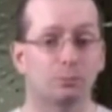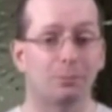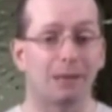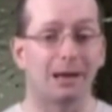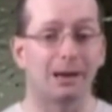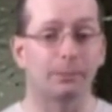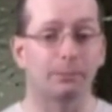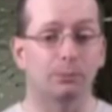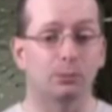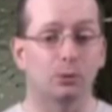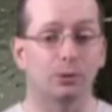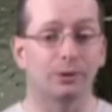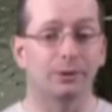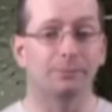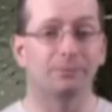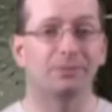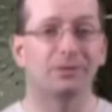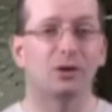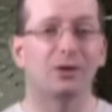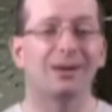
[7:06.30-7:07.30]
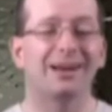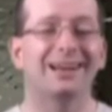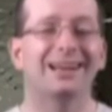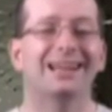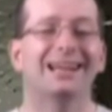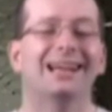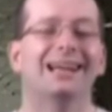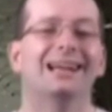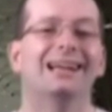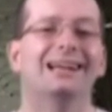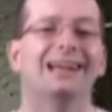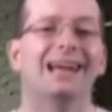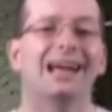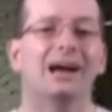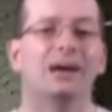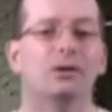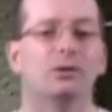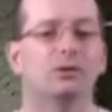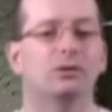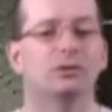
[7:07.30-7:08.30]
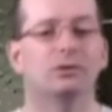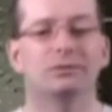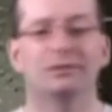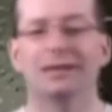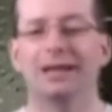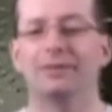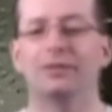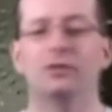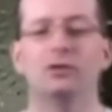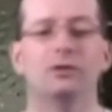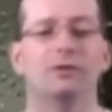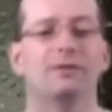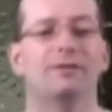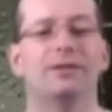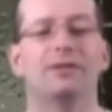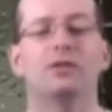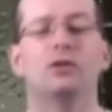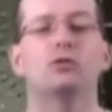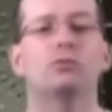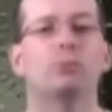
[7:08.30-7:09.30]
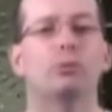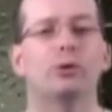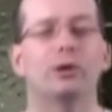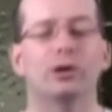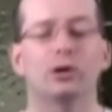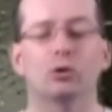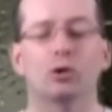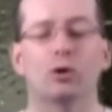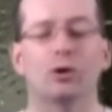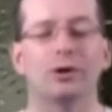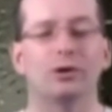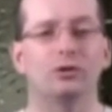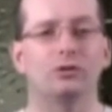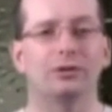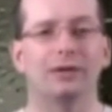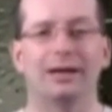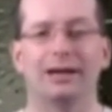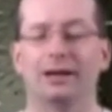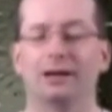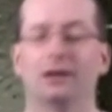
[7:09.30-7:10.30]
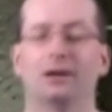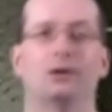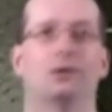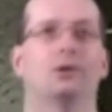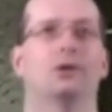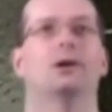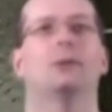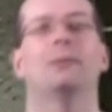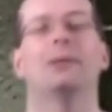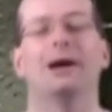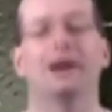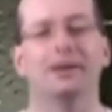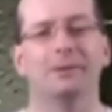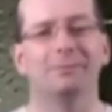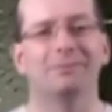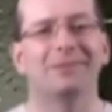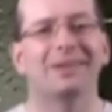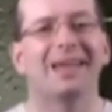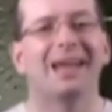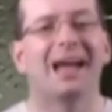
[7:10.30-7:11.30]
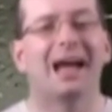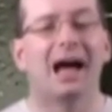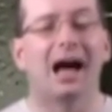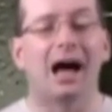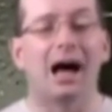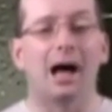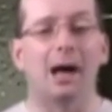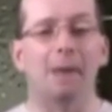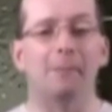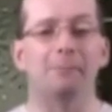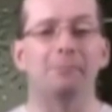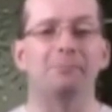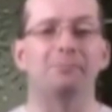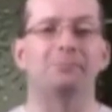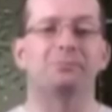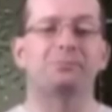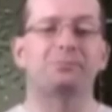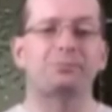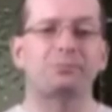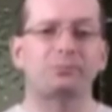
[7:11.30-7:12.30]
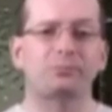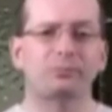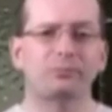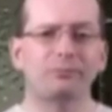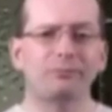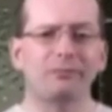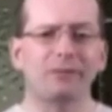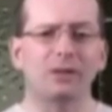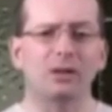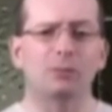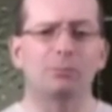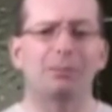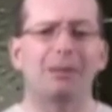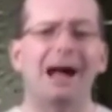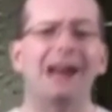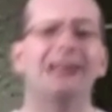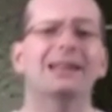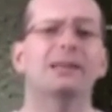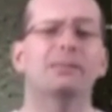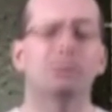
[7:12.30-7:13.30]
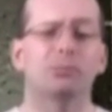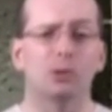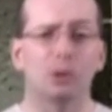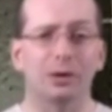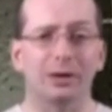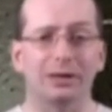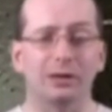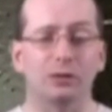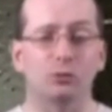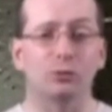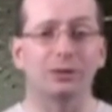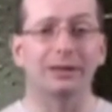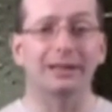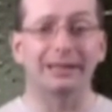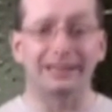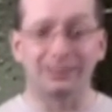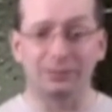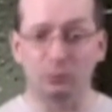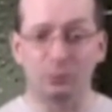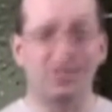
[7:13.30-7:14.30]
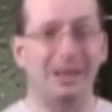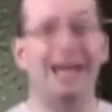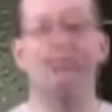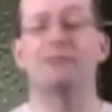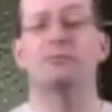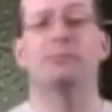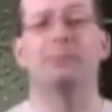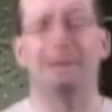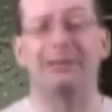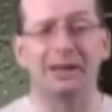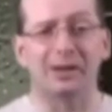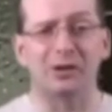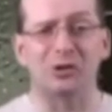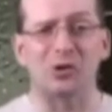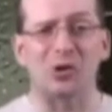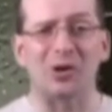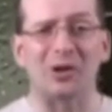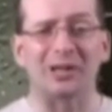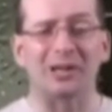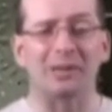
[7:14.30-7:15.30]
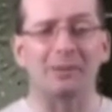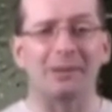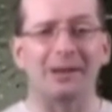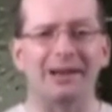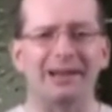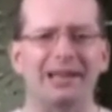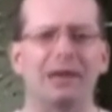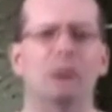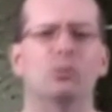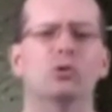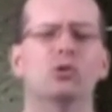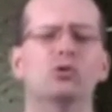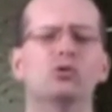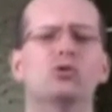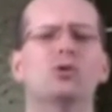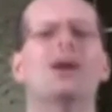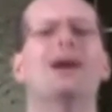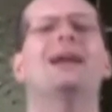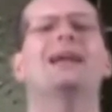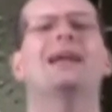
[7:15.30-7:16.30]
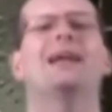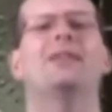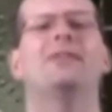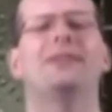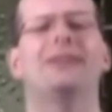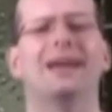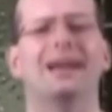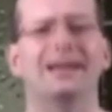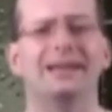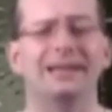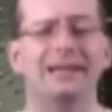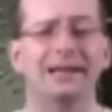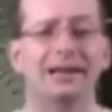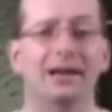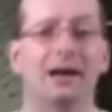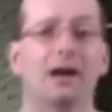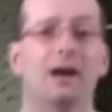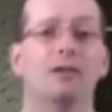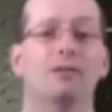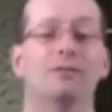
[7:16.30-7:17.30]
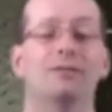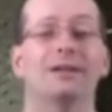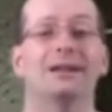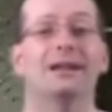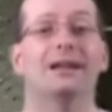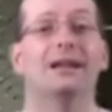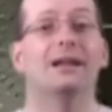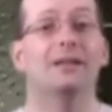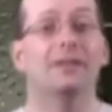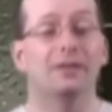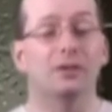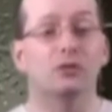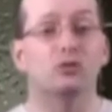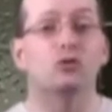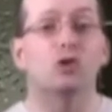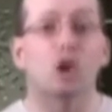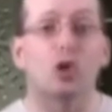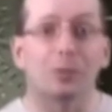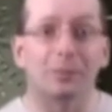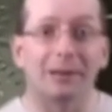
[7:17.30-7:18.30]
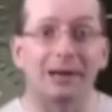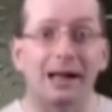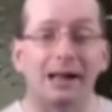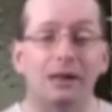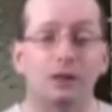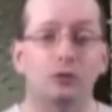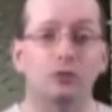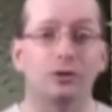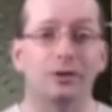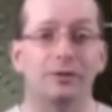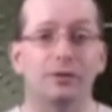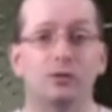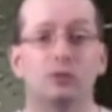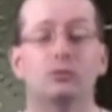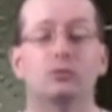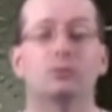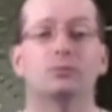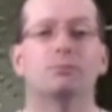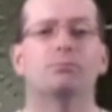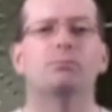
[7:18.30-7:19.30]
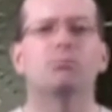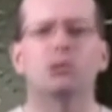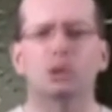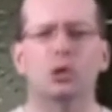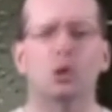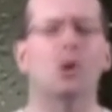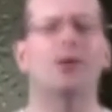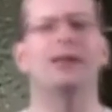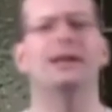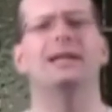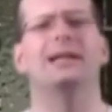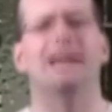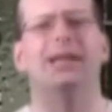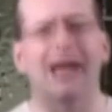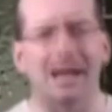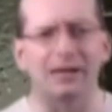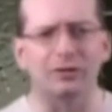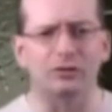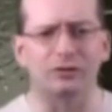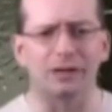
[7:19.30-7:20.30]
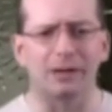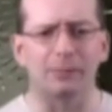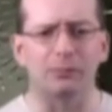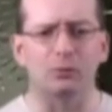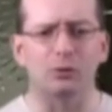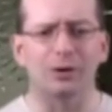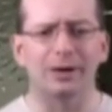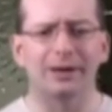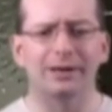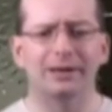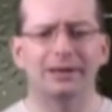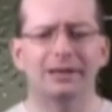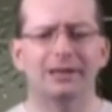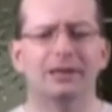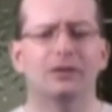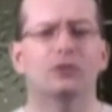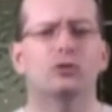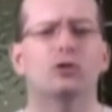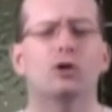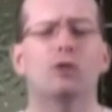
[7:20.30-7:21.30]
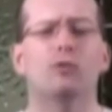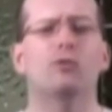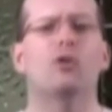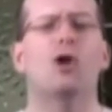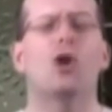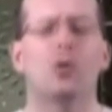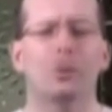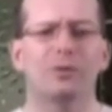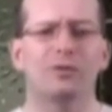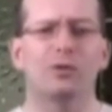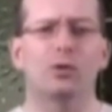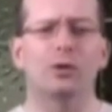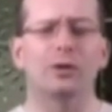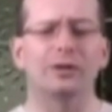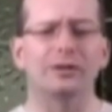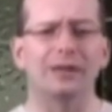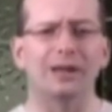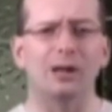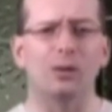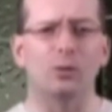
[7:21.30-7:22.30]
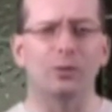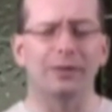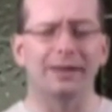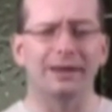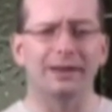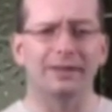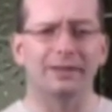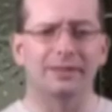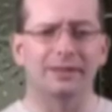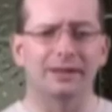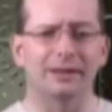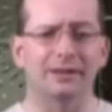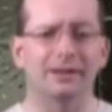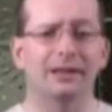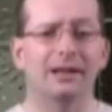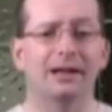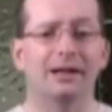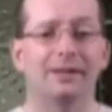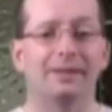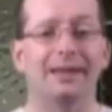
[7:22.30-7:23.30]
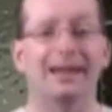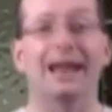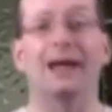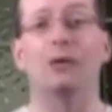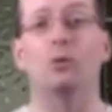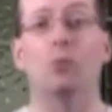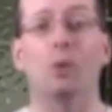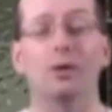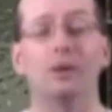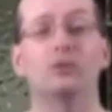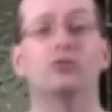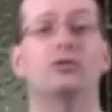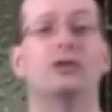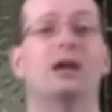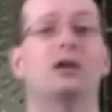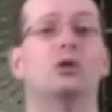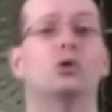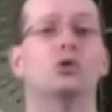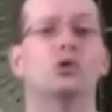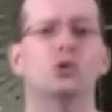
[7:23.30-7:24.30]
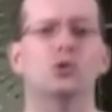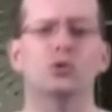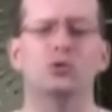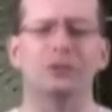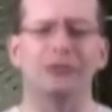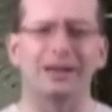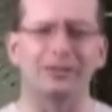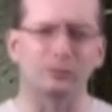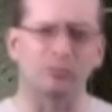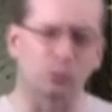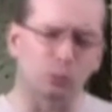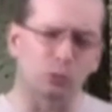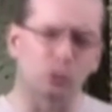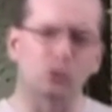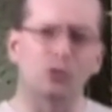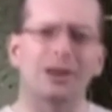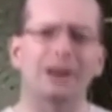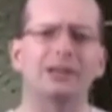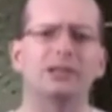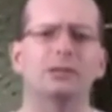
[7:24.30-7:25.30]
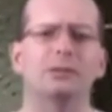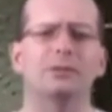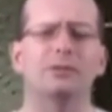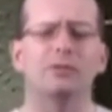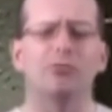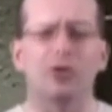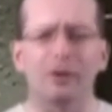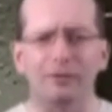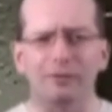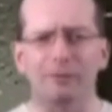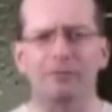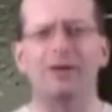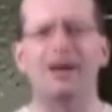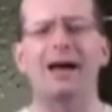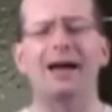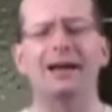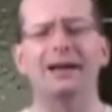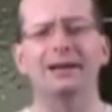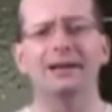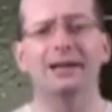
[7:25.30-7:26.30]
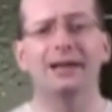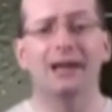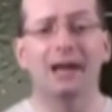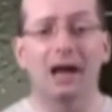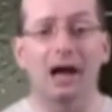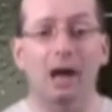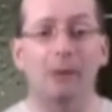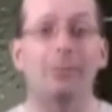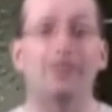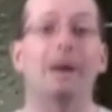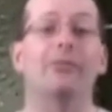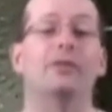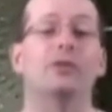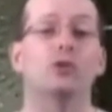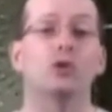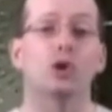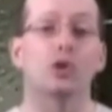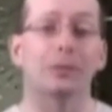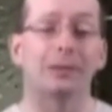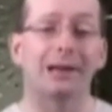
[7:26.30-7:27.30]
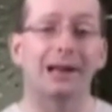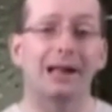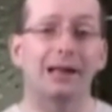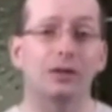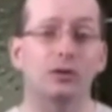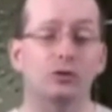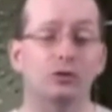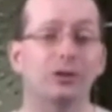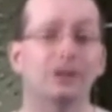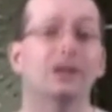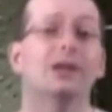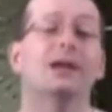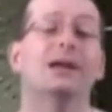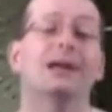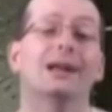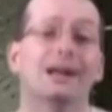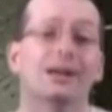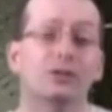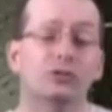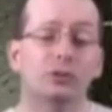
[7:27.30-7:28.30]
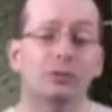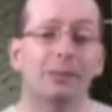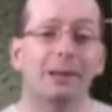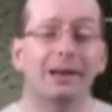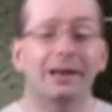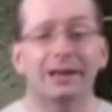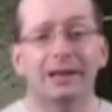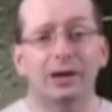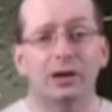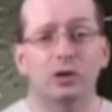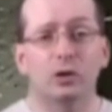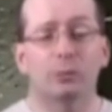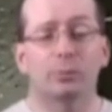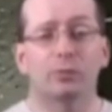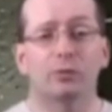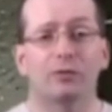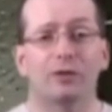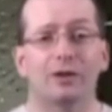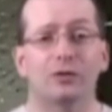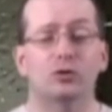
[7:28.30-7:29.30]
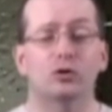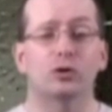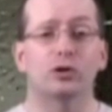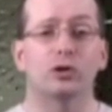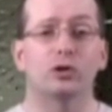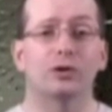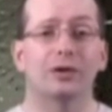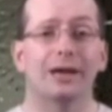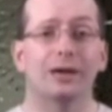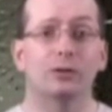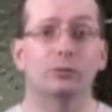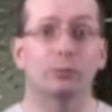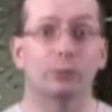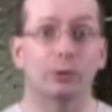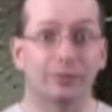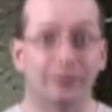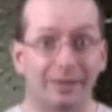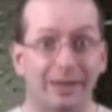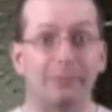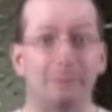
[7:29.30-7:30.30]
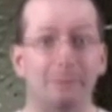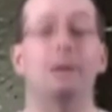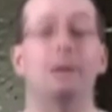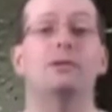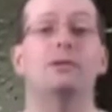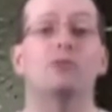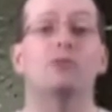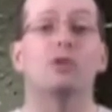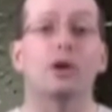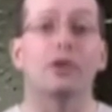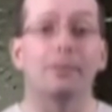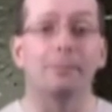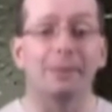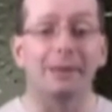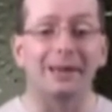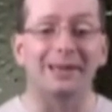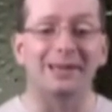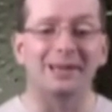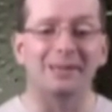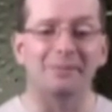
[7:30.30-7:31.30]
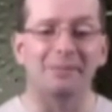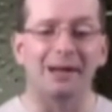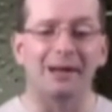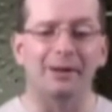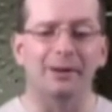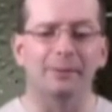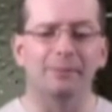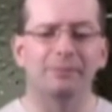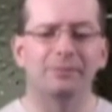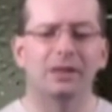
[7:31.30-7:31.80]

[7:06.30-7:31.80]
monoploid. All right? Now, if at this point you're already saying, oh, come on. Polyploidy, really, we haven't begun talking about it yet. We're just trying to get the idea of this terminology and this ploidy concept, right? So far, we've only dealt with anything that had one set or two sets, and we're trying to be very fine about the terminology, because depending on your professor and your textbook, they may be very picky about it.